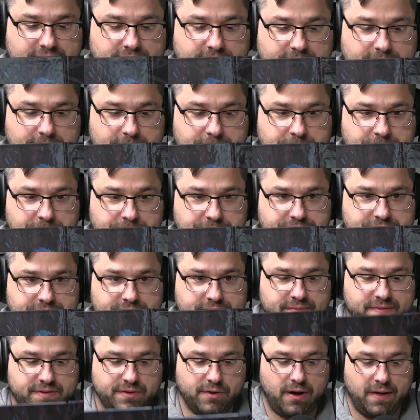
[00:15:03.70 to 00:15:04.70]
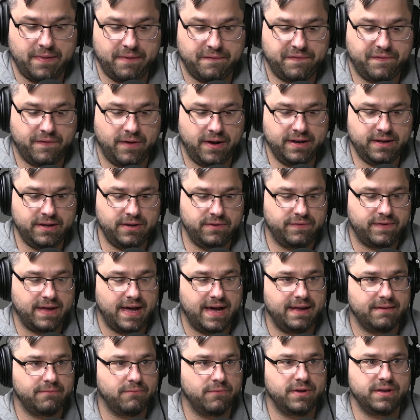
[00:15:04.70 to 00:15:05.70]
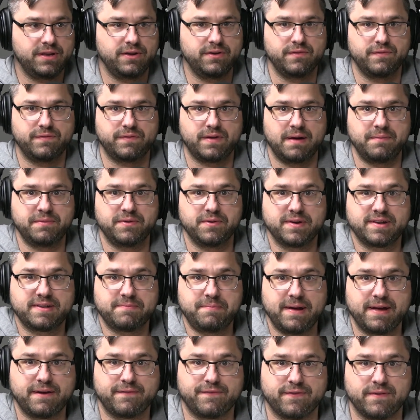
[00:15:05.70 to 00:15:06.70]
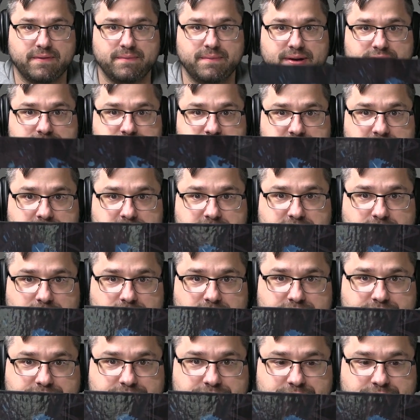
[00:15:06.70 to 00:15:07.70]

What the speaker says: So on the front, you've got what you've come to expect from a GM screen.